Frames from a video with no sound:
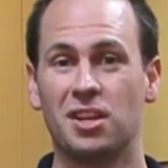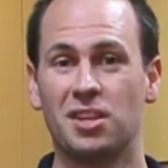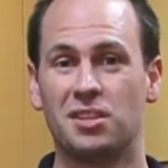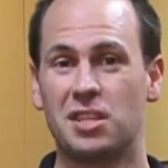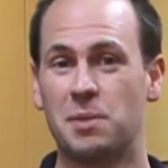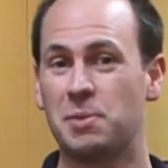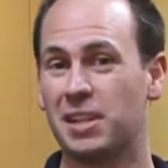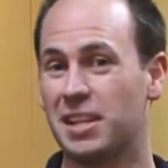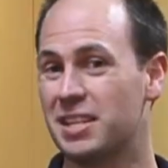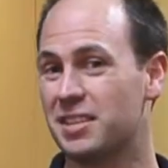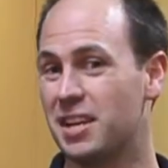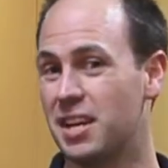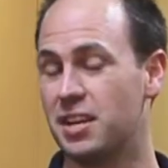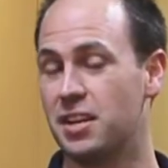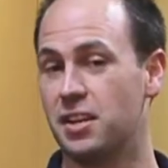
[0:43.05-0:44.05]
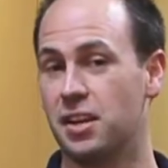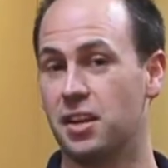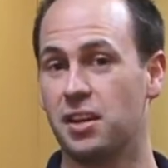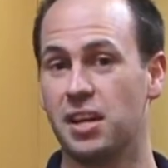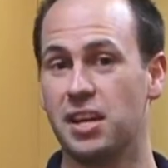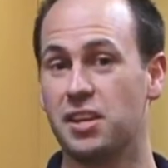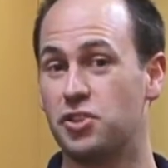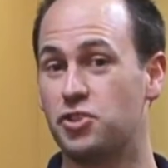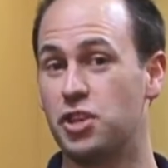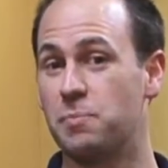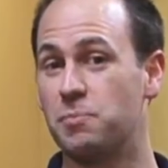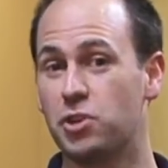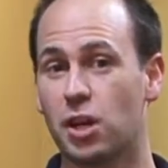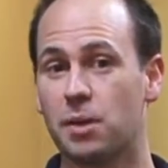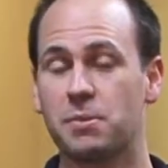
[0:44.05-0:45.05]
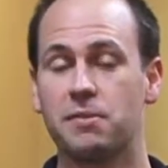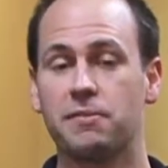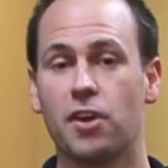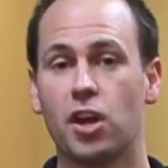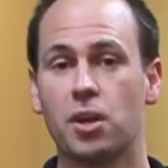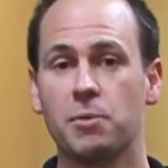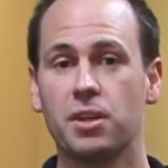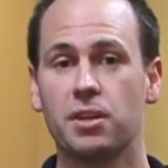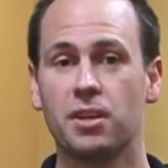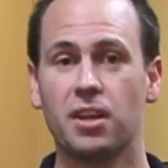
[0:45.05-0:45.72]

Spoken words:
typically seen in a gym type environment.